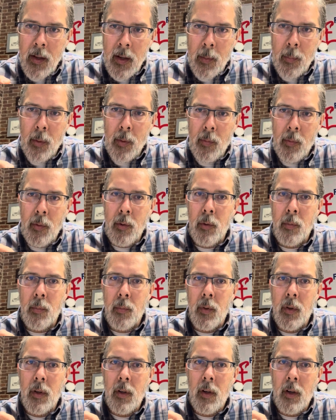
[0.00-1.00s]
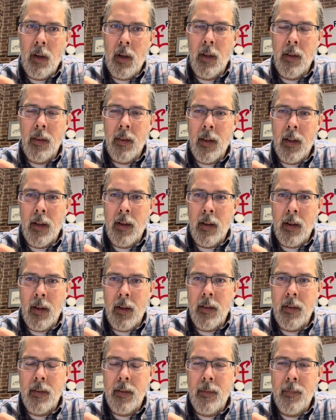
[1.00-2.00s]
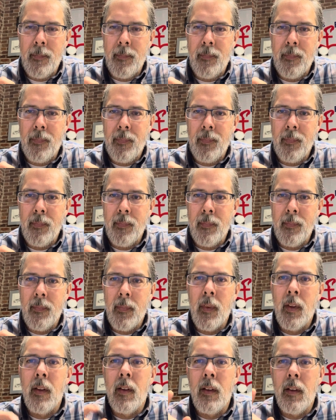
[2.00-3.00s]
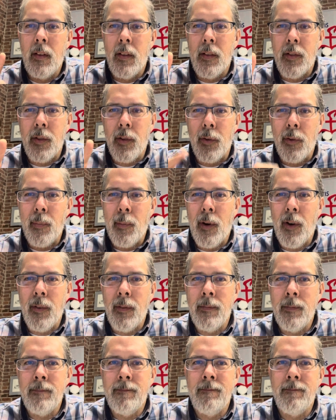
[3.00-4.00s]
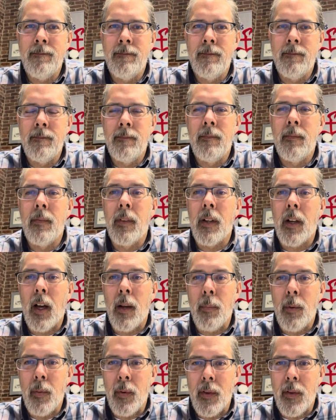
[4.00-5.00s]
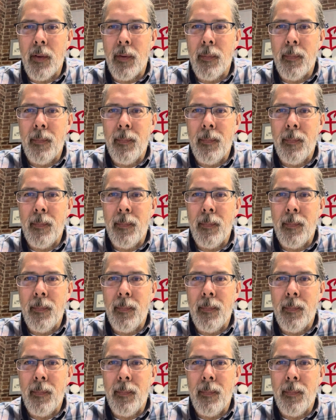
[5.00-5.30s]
upper room on that night. Until tomorrow, God be with you.